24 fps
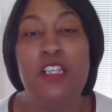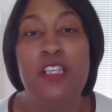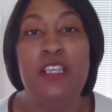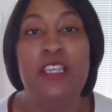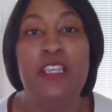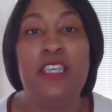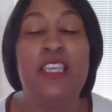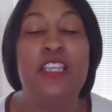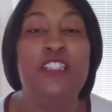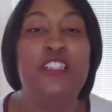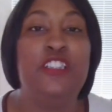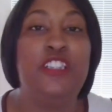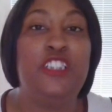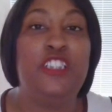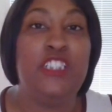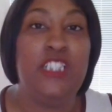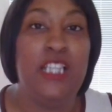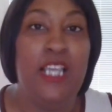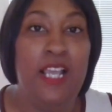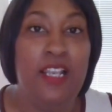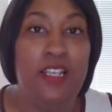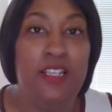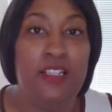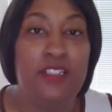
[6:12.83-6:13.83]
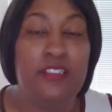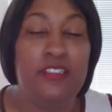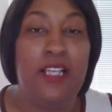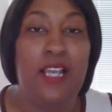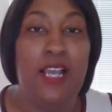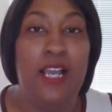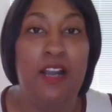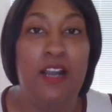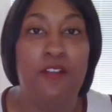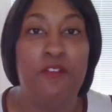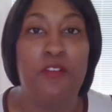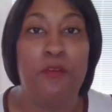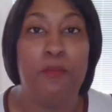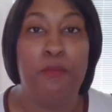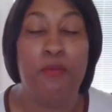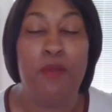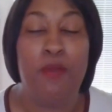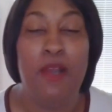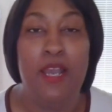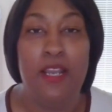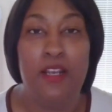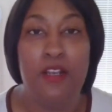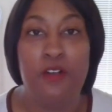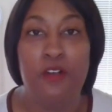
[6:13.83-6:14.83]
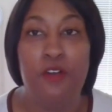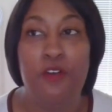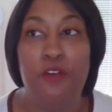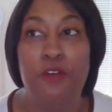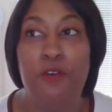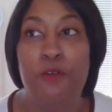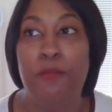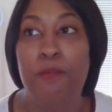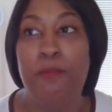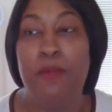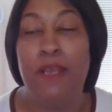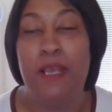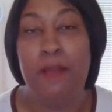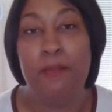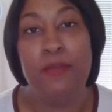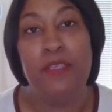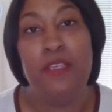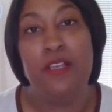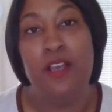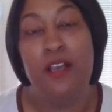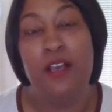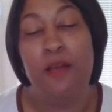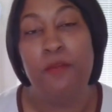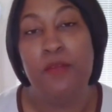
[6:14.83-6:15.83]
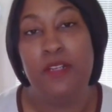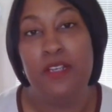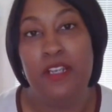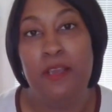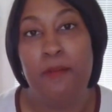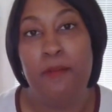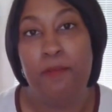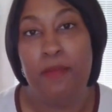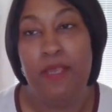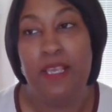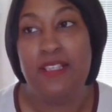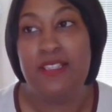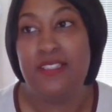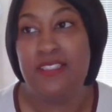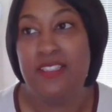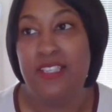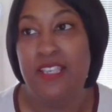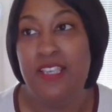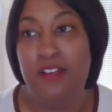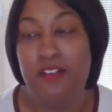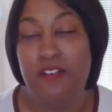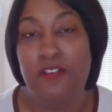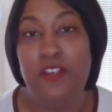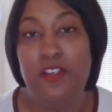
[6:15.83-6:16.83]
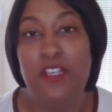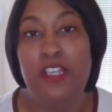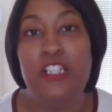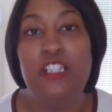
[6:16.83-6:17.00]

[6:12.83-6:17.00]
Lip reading: can challenge our prodigal by becoming their best self